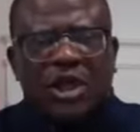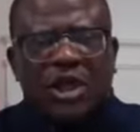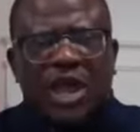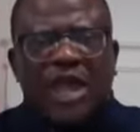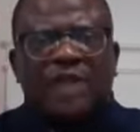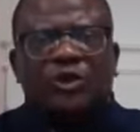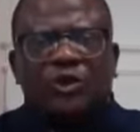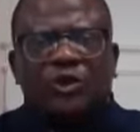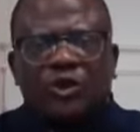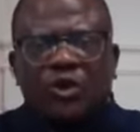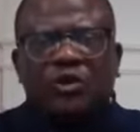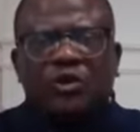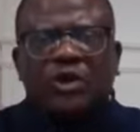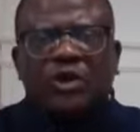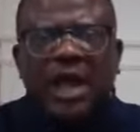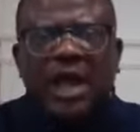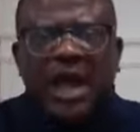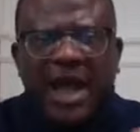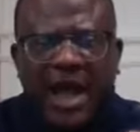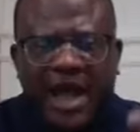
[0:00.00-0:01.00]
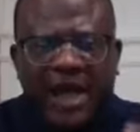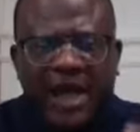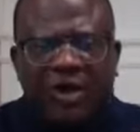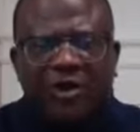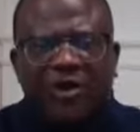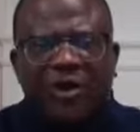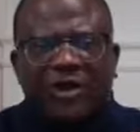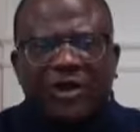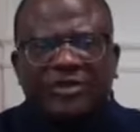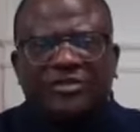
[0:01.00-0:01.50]
And look
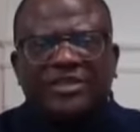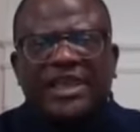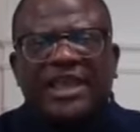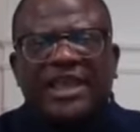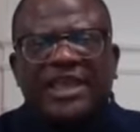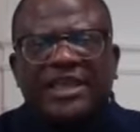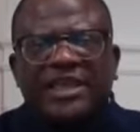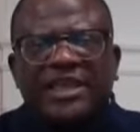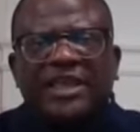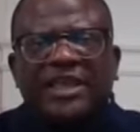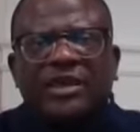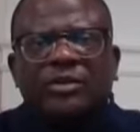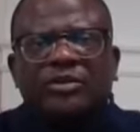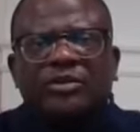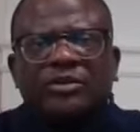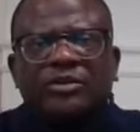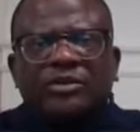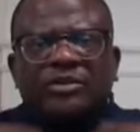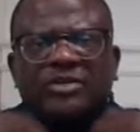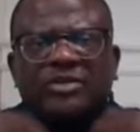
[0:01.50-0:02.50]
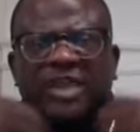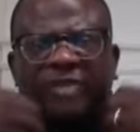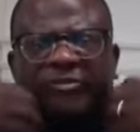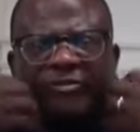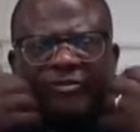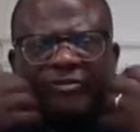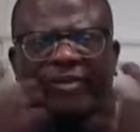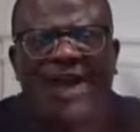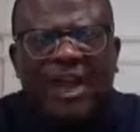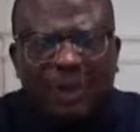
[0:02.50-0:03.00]
how they
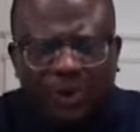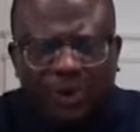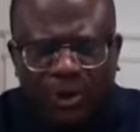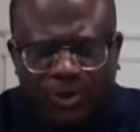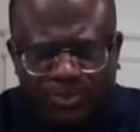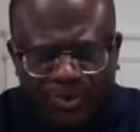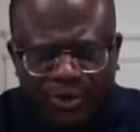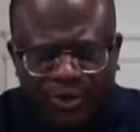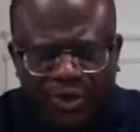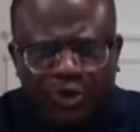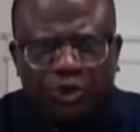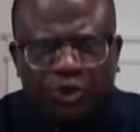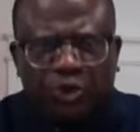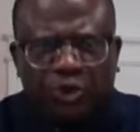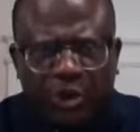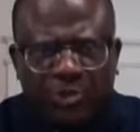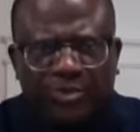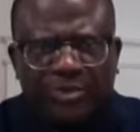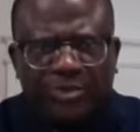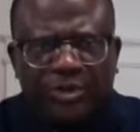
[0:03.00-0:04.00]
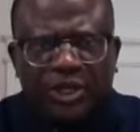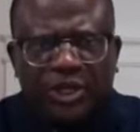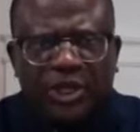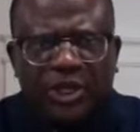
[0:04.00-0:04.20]
develop Europe.